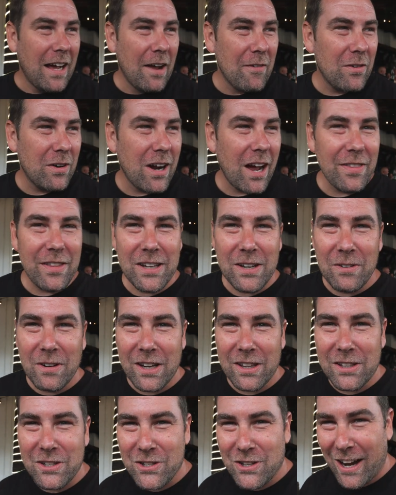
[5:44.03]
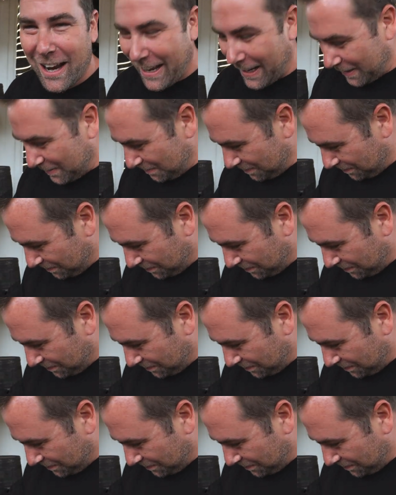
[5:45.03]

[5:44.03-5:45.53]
I forgot that you wanted to try it.